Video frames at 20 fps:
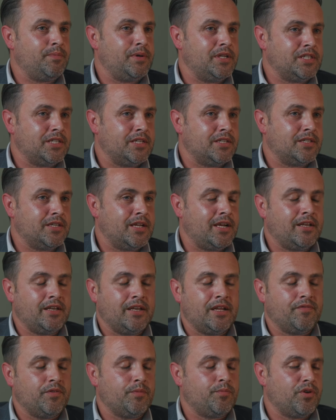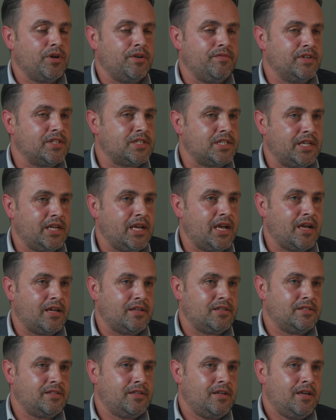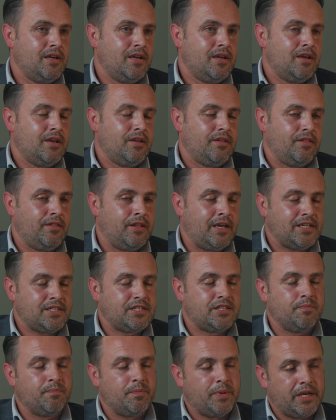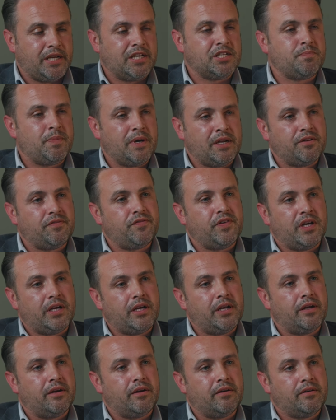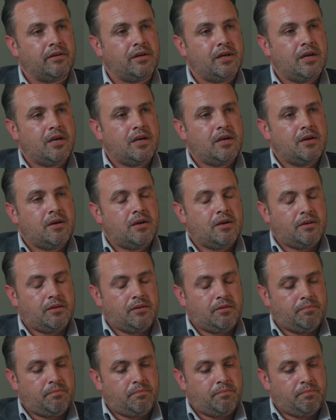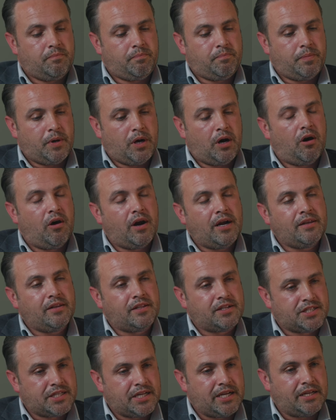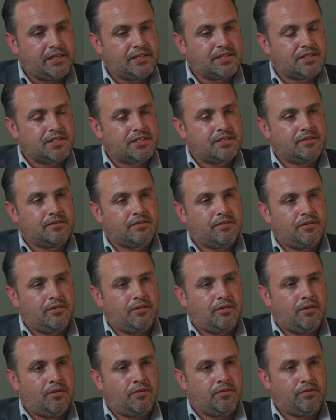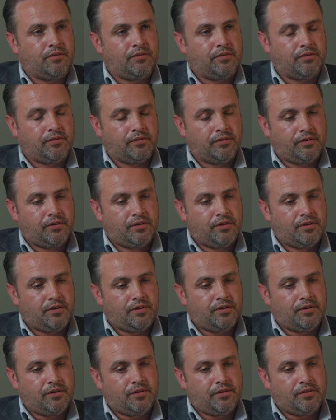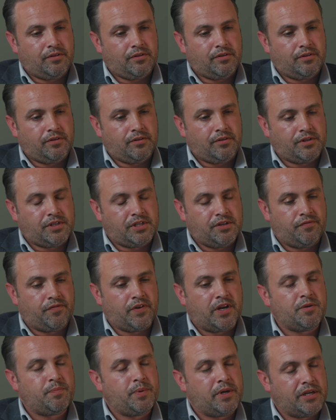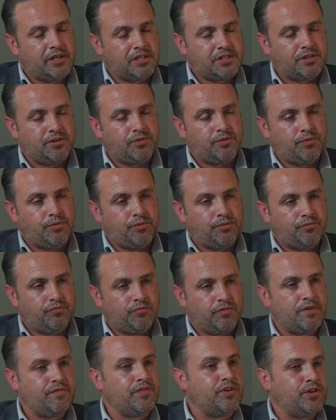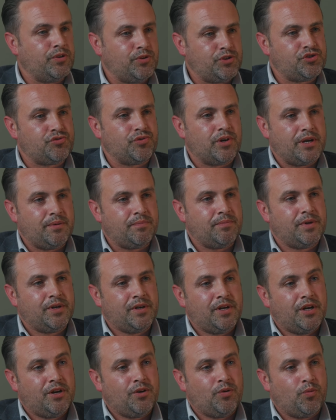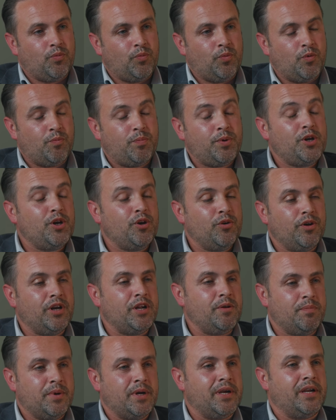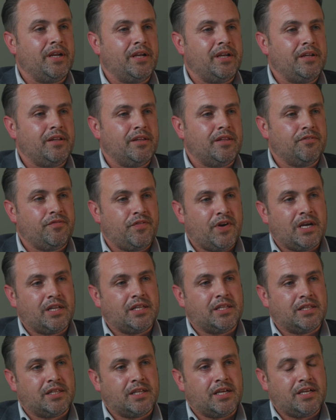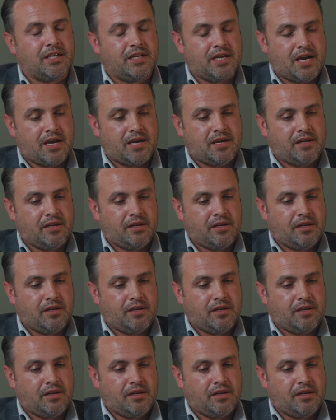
business they never previously had. That's the biggest benefit here. Behind the scenes on developing this new revenue stream will purely be the fact that they get